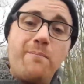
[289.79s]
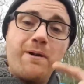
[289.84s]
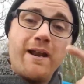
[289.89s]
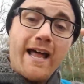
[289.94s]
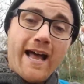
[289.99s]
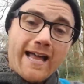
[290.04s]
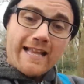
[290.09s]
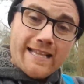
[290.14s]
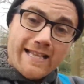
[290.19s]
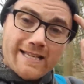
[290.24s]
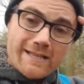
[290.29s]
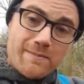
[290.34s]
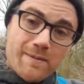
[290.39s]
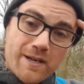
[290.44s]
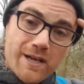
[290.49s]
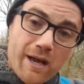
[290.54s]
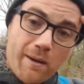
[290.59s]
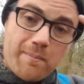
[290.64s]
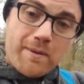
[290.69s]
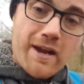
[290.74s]
plan has
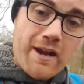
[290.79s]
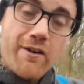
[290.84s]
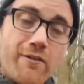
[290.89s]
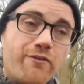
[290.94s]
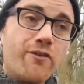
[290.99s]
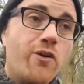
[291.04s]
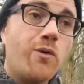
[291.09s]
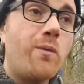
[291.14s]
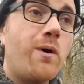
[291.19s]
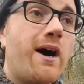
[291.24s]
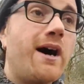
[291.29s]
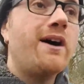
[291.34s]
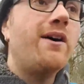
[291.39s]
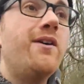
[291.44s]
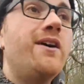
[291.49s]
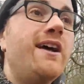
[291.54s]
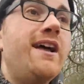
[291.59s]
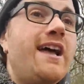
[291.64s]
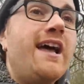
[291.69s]
been up here for a while.